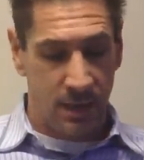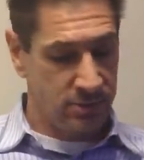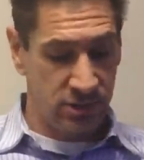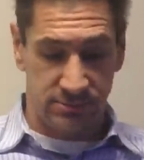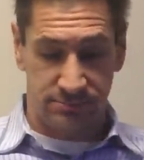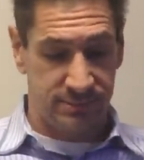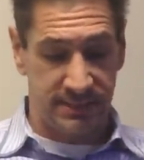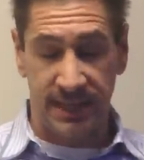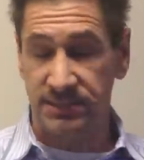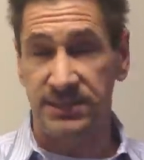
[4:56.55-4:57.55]
Just
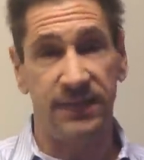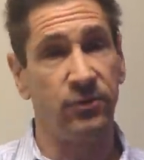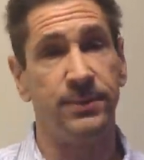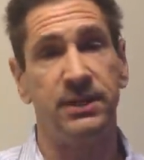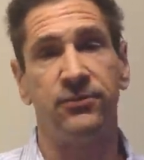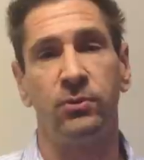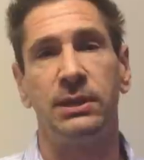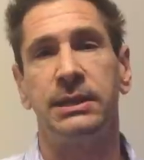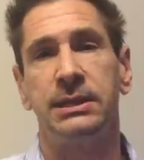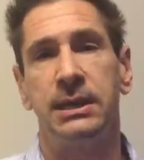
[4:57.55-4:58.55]
thanks to everybody for
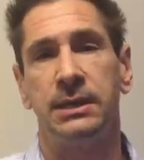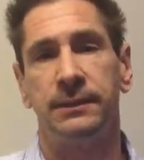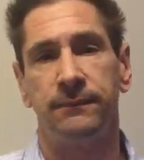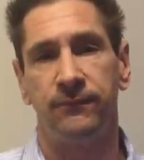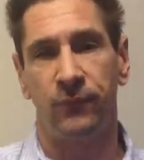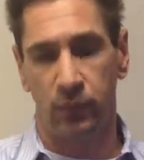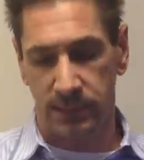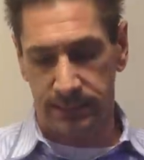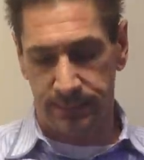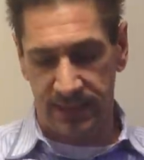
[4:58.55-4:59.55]
really uh, for
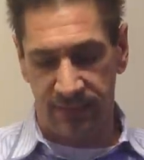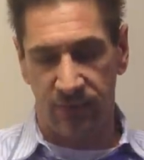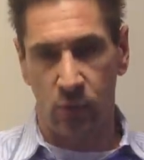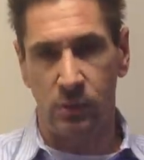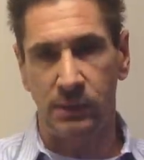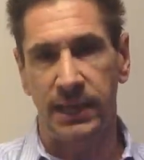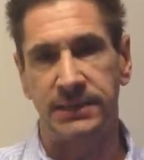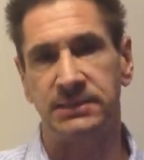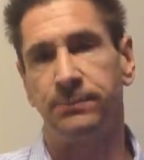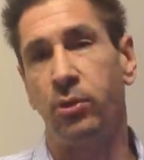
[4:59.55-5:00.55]
really being vocal
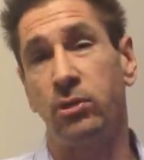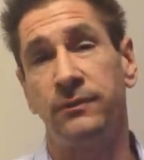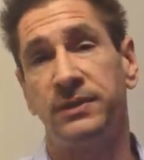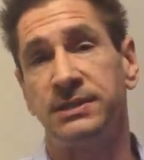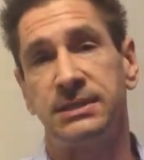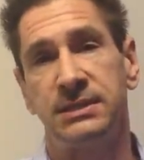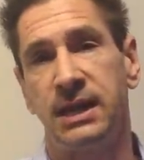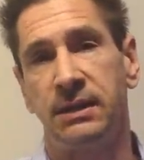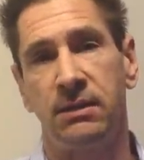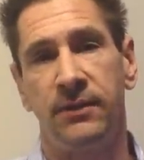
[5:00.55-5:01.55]
and supportive of this
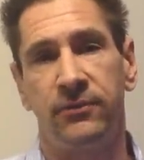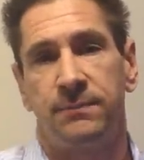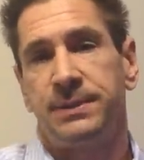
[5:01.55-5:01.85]
entire effort.